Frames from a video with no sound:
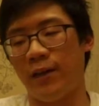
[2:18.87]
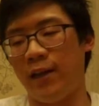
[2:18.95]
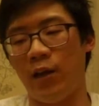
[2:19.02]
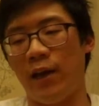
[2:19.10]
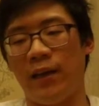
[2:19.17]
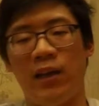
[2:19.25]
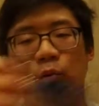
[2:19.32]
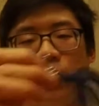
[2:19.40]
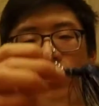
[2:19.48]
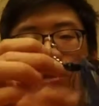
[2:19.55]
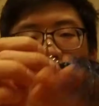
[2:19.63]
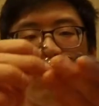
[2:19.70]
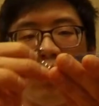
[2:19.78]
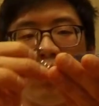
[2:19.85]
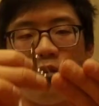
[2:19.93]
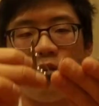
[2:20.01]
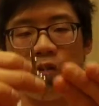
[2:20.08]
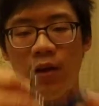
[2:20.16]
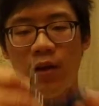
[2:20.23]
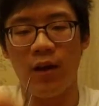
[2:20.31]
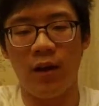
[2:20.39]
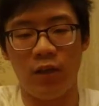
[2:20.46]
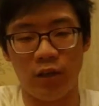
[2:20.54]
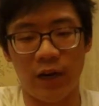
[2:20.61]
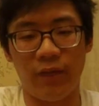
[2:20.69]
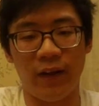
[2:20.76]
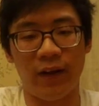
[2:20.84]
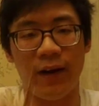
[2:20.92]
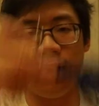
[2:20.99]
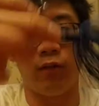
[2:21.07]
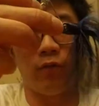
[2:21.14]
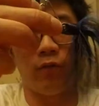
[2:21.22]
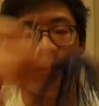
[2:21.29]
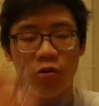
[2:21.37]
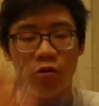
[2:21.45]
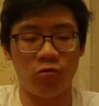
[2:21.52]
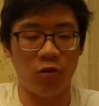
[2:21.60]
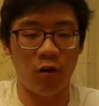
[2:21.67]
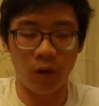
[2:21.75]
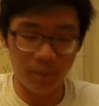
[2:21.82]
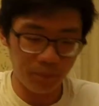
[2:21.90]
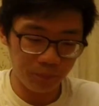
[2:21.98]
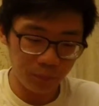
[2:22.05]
I can't wait to use this. They're definitely going to hit it really strong.